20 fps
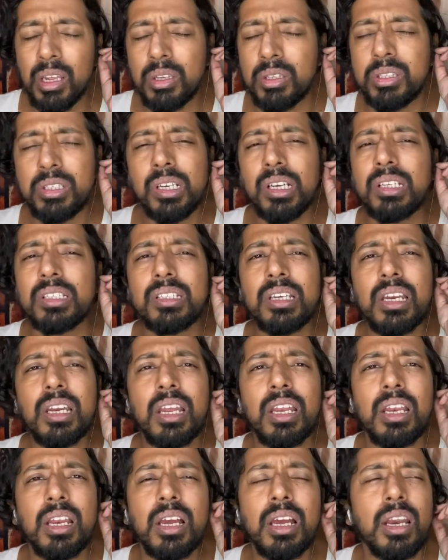just an
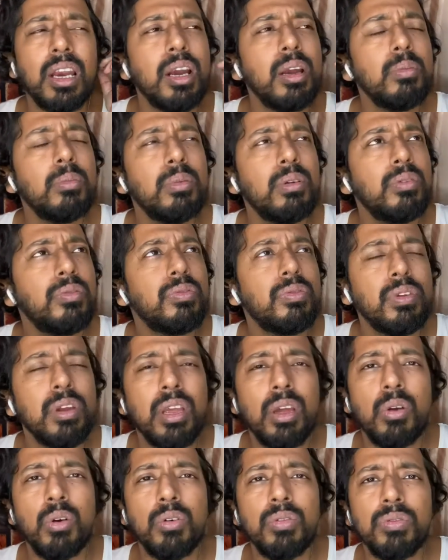incredible
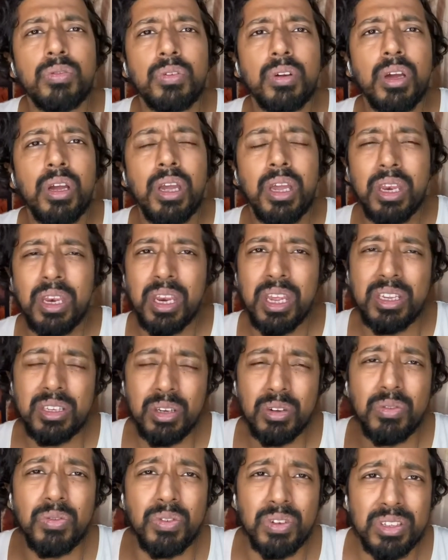freak of
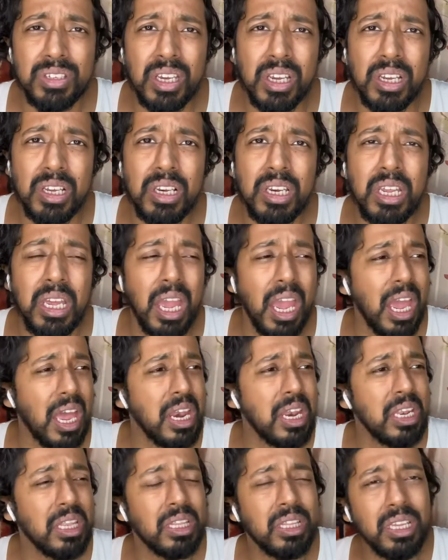nature physically,
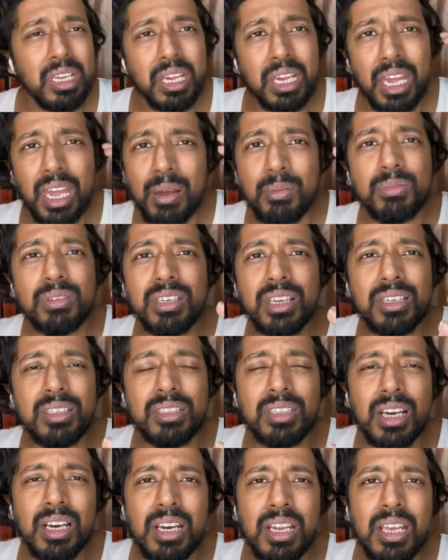and the game sense
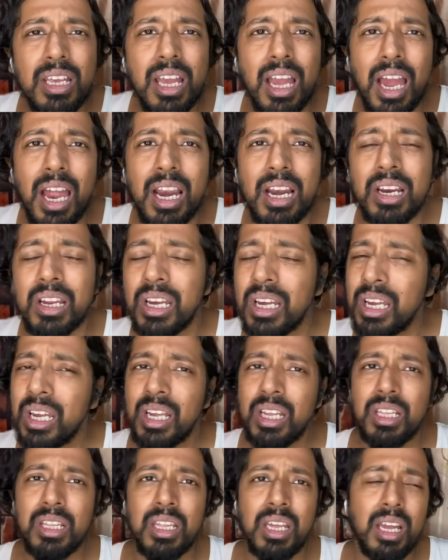that he had,
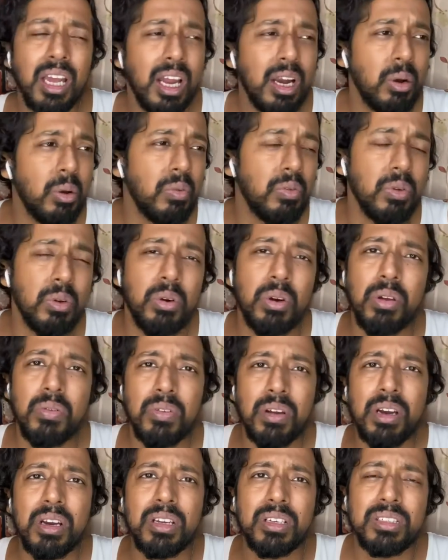the kind of
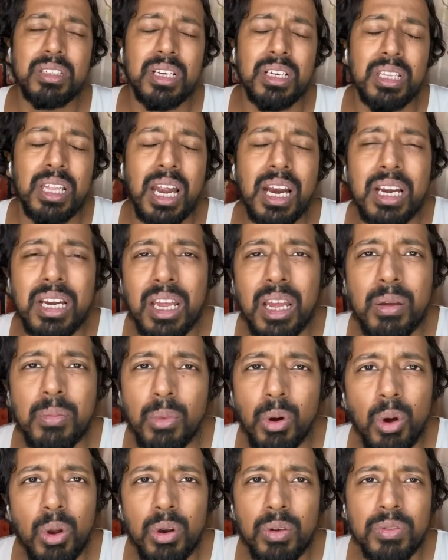defenders at that time,
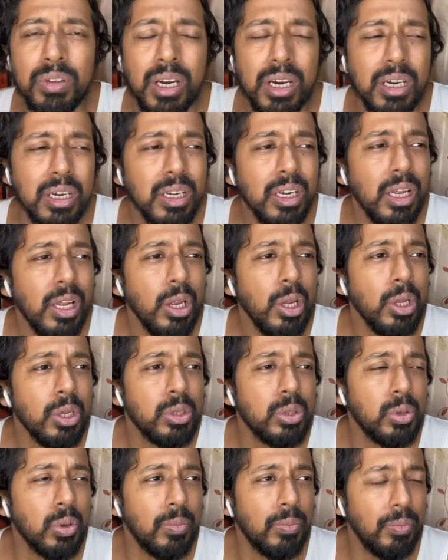all of that.
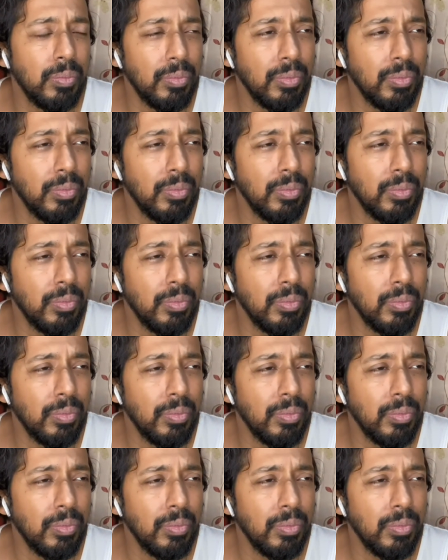So